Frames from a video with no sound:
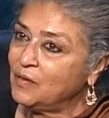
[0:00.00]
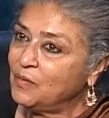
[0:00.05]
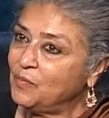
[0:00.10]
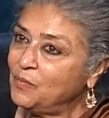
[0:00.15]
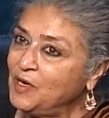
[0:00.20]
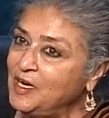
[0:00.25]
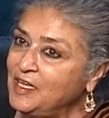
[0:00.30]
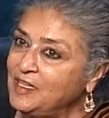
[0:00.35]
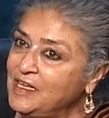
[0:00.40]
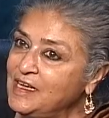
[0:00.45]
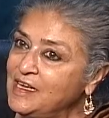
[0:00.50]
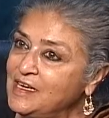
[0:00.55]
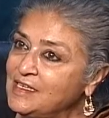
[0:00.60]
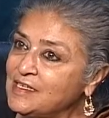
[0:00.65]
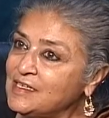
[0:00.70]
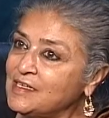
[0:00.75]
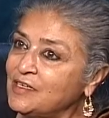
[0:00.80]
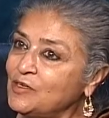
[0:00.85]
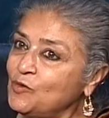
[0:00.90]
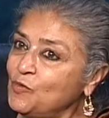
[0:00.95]
Well, I think in a
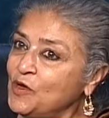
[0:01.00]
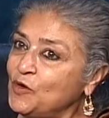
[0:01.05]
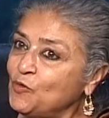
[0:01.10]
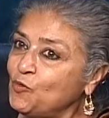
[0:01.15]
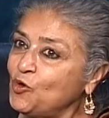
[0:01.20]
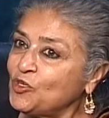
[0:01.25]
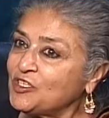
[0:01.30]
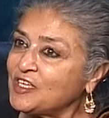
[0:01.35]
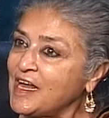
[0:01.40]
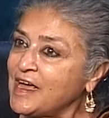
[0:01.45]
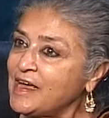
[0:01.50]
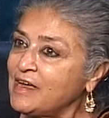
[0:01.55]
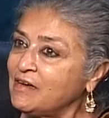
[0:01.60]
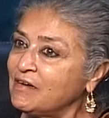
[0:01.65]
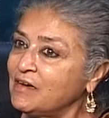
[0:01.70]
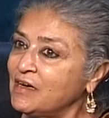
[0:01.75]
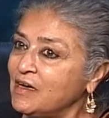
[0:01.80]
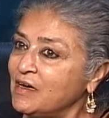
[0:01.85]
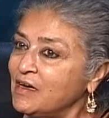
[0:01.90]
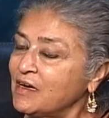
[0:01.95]
certain way it was
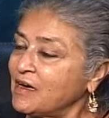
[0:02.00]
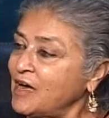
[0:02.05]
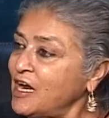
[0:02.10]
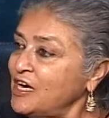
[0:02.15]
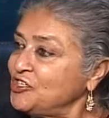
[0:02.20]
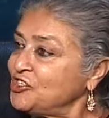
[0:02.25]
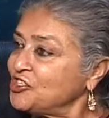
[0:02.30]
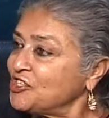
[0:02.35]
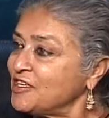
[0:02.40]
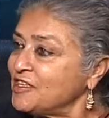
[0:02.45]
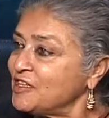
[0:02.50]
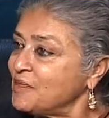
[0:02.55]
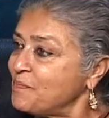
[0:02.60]
like culture in the